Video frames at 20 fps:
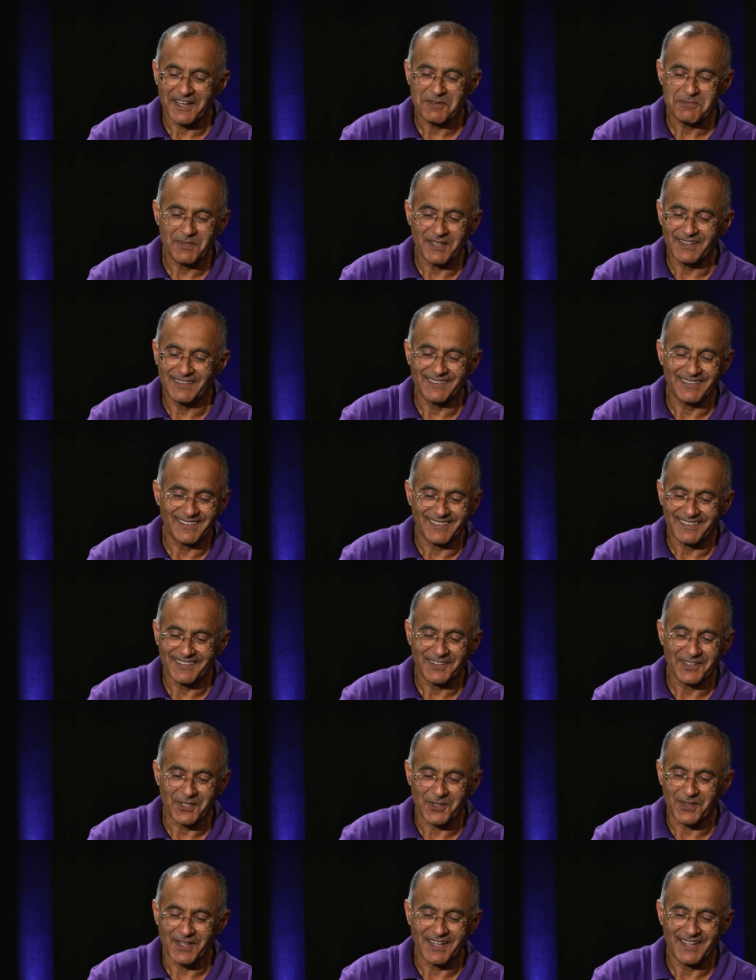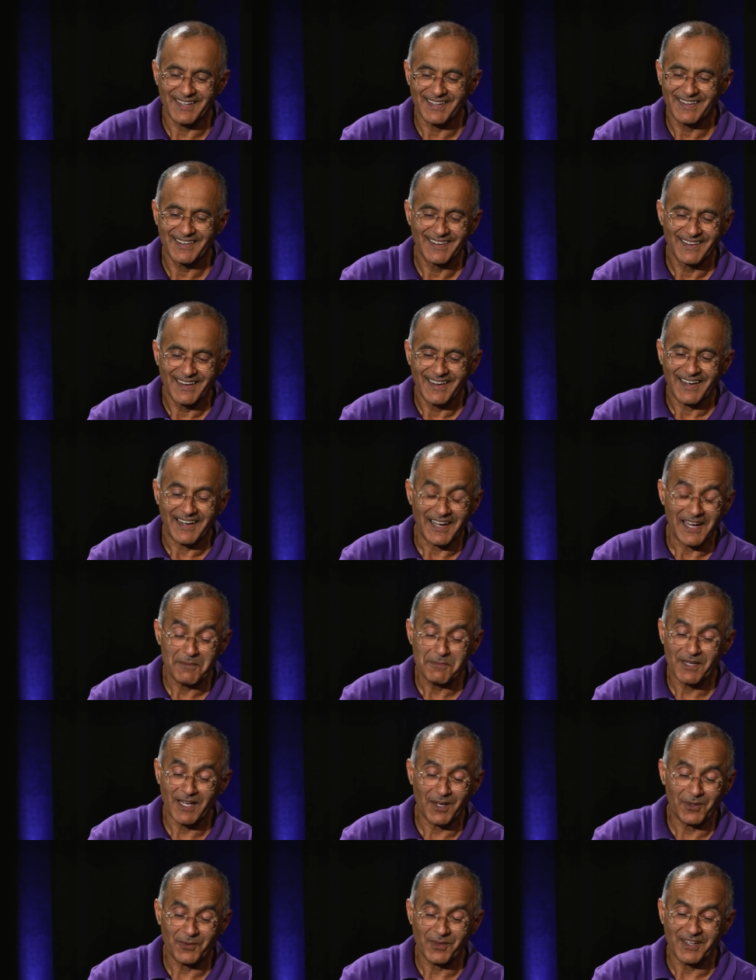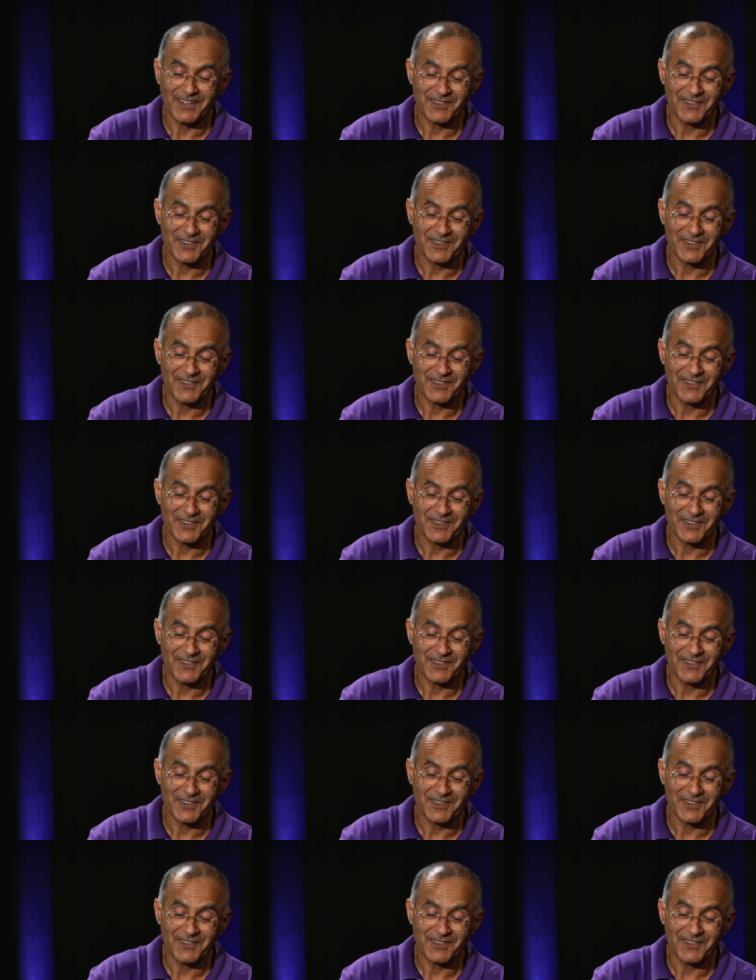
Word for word: I've been, uh, you know, I, am now